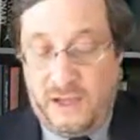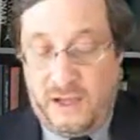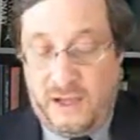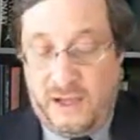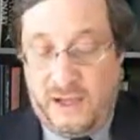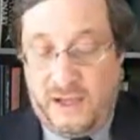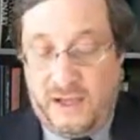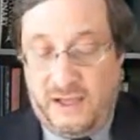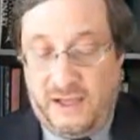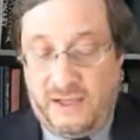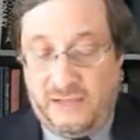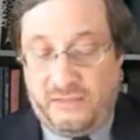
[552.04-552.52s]

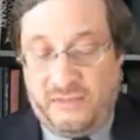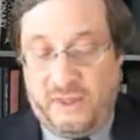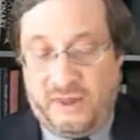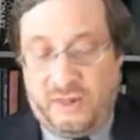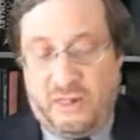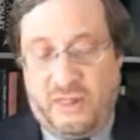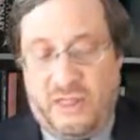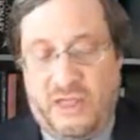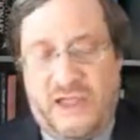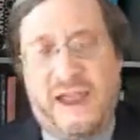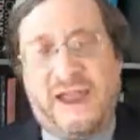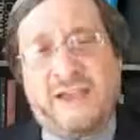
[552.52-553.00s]

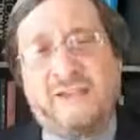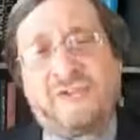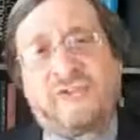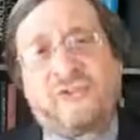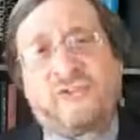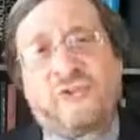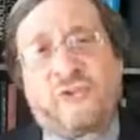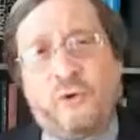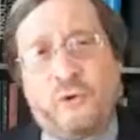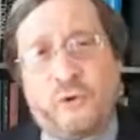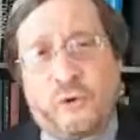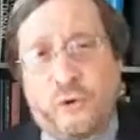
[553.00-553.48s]
The
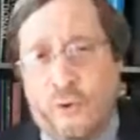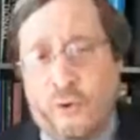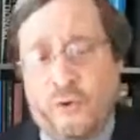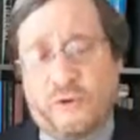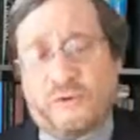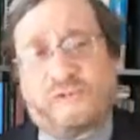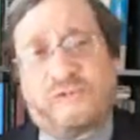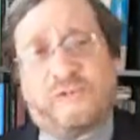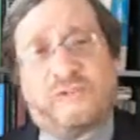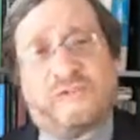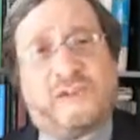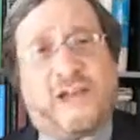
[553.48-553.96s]
last 2
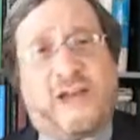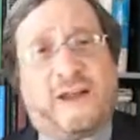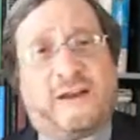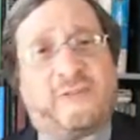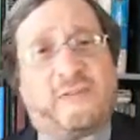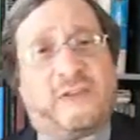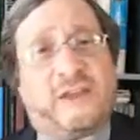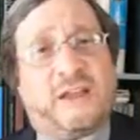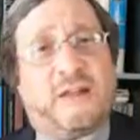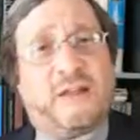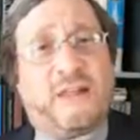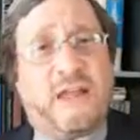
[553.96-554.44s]
courses out
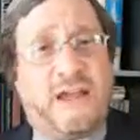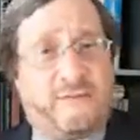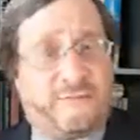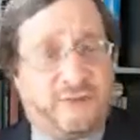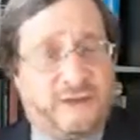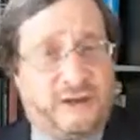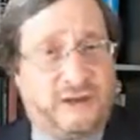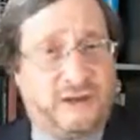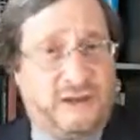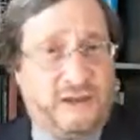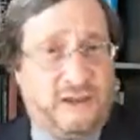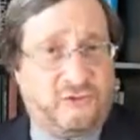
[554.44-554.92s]
of the
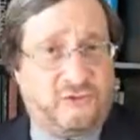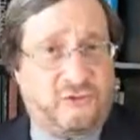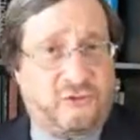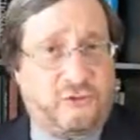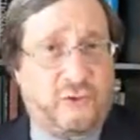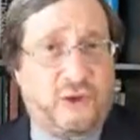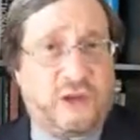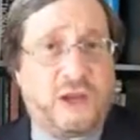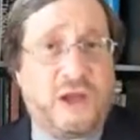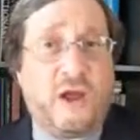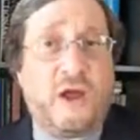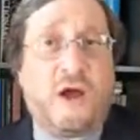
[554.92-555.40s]
11 in
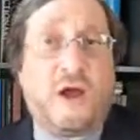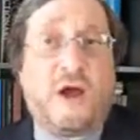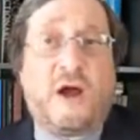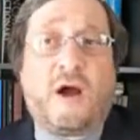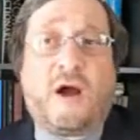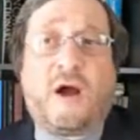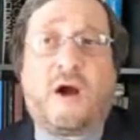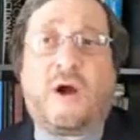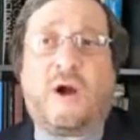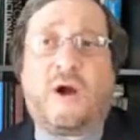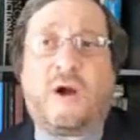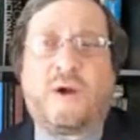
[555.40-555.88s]
history
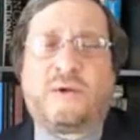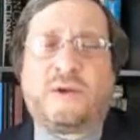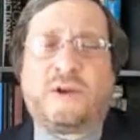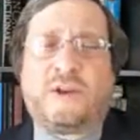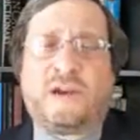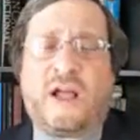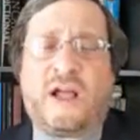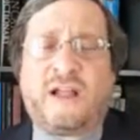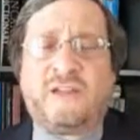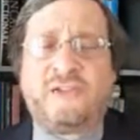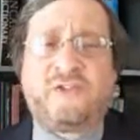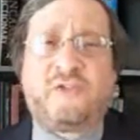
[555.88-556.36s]

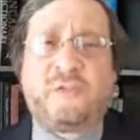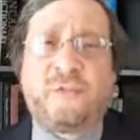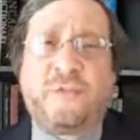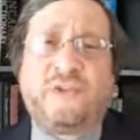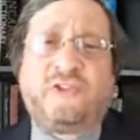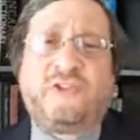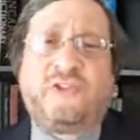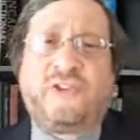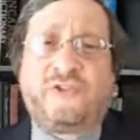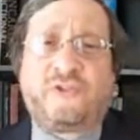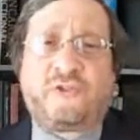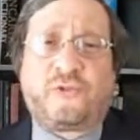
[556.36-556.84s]
are not so
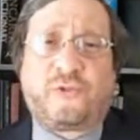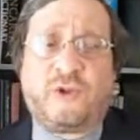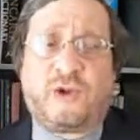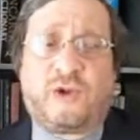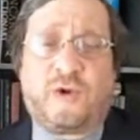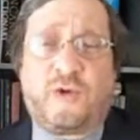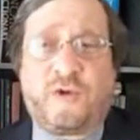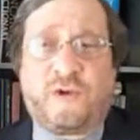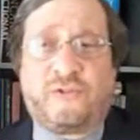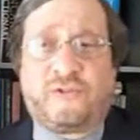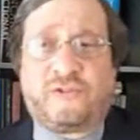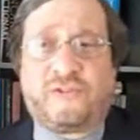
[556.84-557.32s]
much history
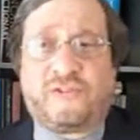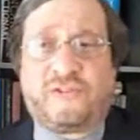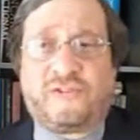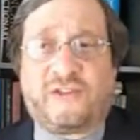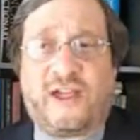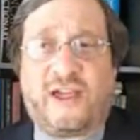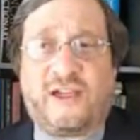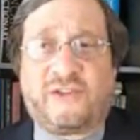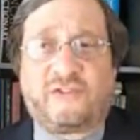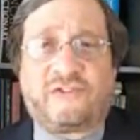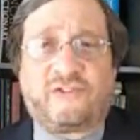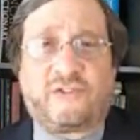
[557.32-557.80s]

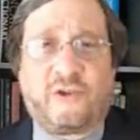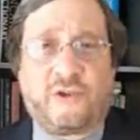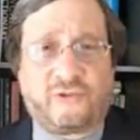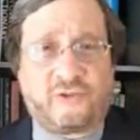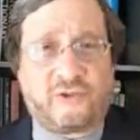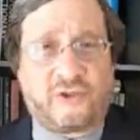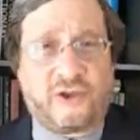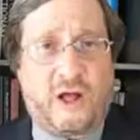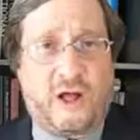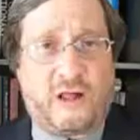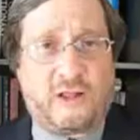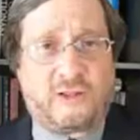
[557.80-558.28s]
courses as
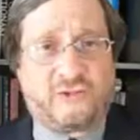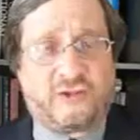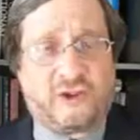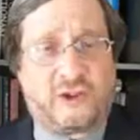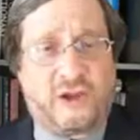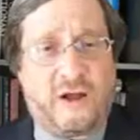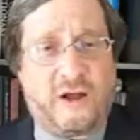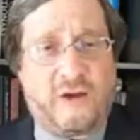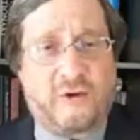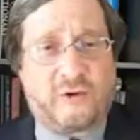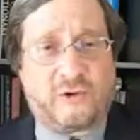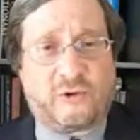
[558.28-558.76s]

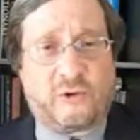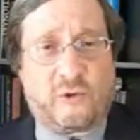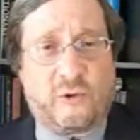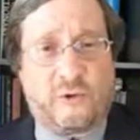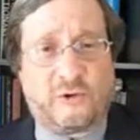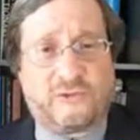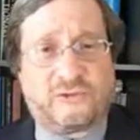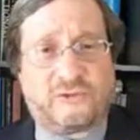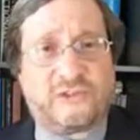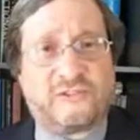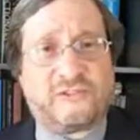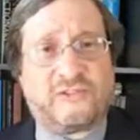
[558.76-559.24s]
sociology
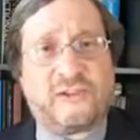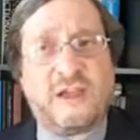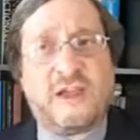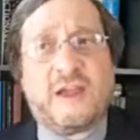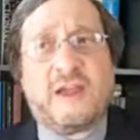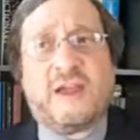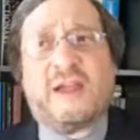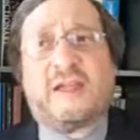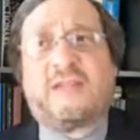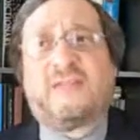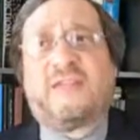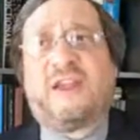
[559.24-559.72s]
courses.
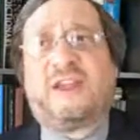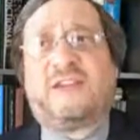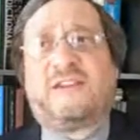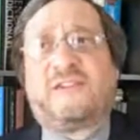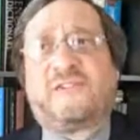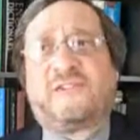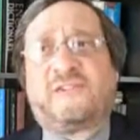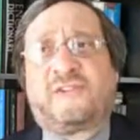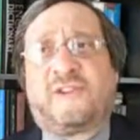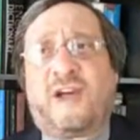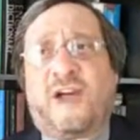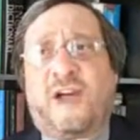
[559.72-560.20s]
They
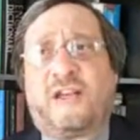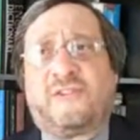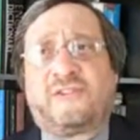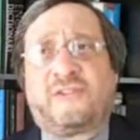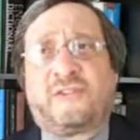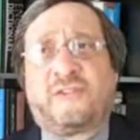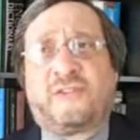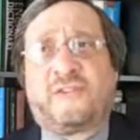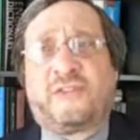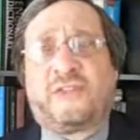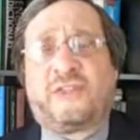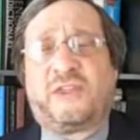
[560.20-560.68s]

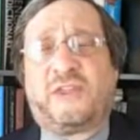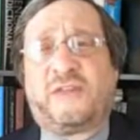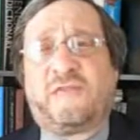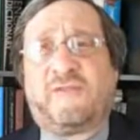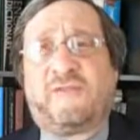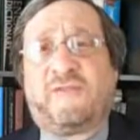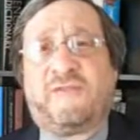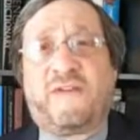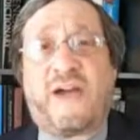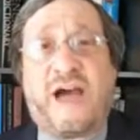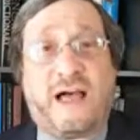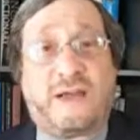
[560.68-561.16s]
discuss the
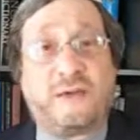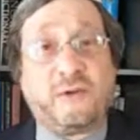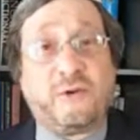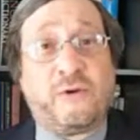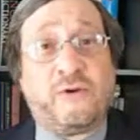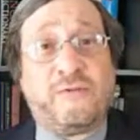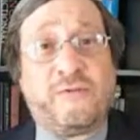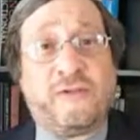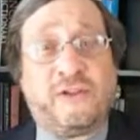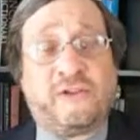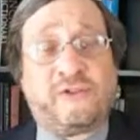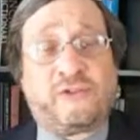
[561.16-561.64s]

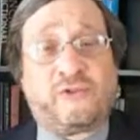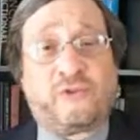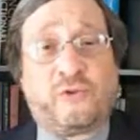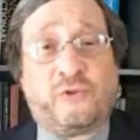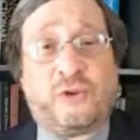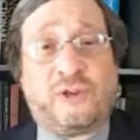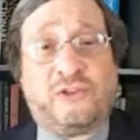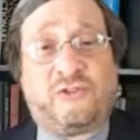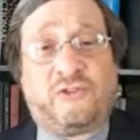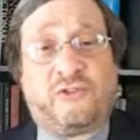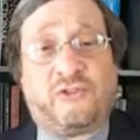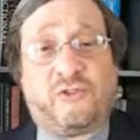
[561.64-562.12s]
value of
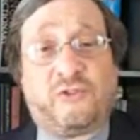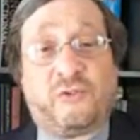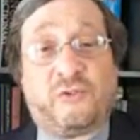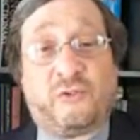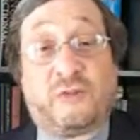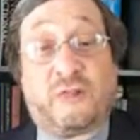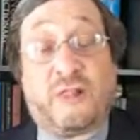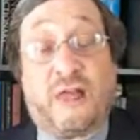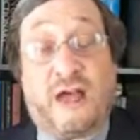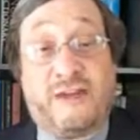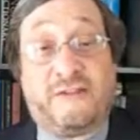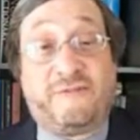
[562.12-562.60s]
history to
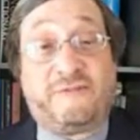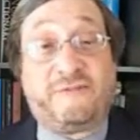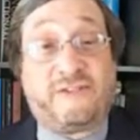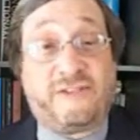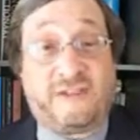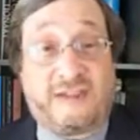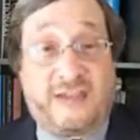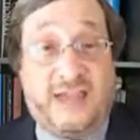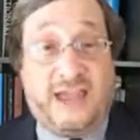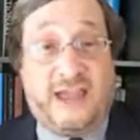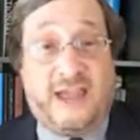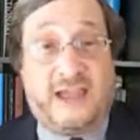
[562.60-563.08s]
life
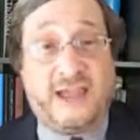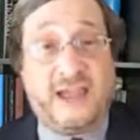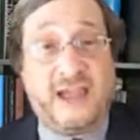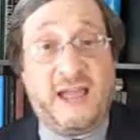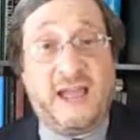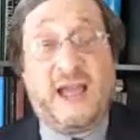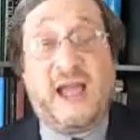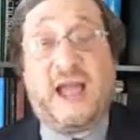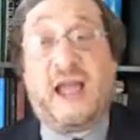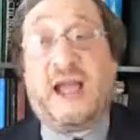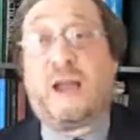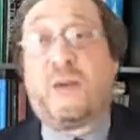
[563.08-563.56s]
today
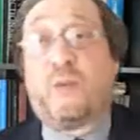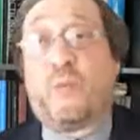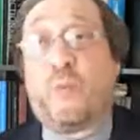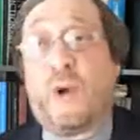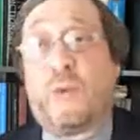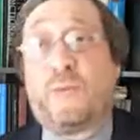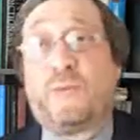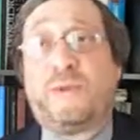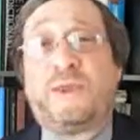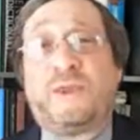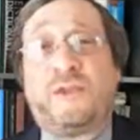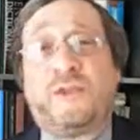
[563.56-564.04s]
and
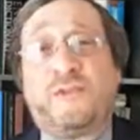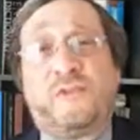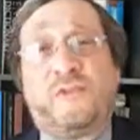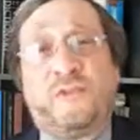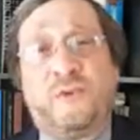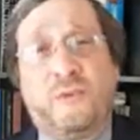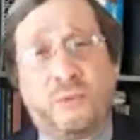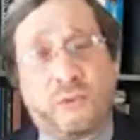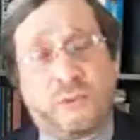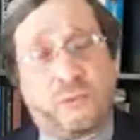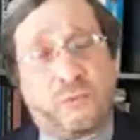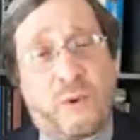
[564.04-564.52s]
what we can
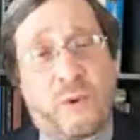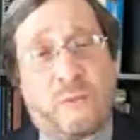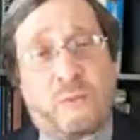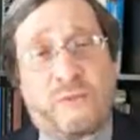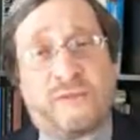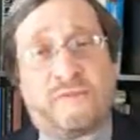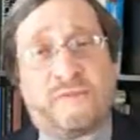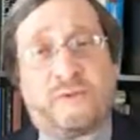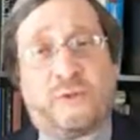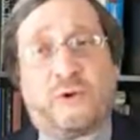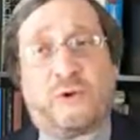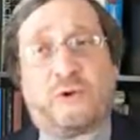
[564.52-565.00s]
do with what
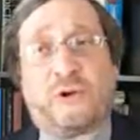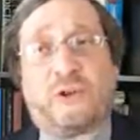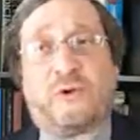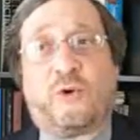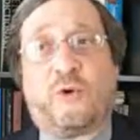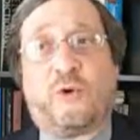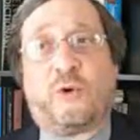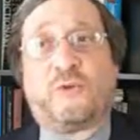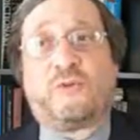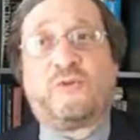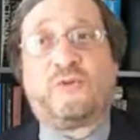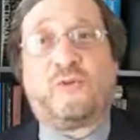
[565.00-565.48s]
we've learned
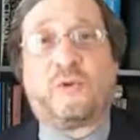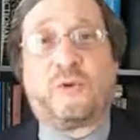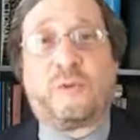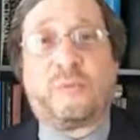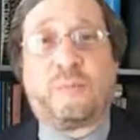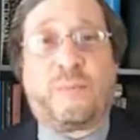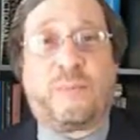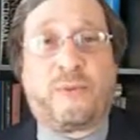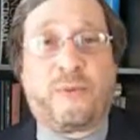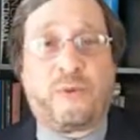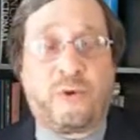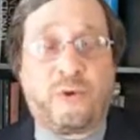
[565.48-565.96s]
in order to
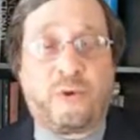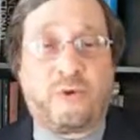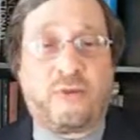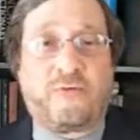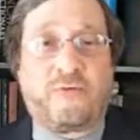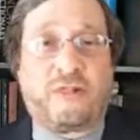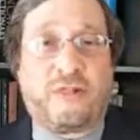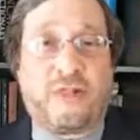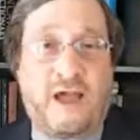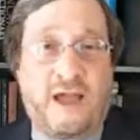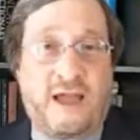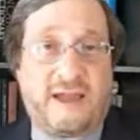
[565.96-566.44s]

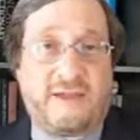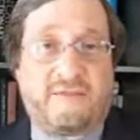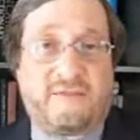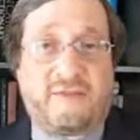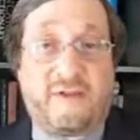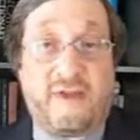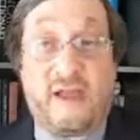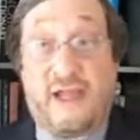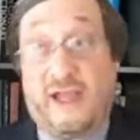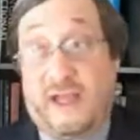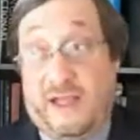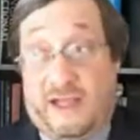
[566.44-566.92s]
improve
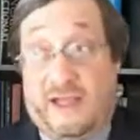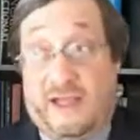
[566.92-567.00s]
life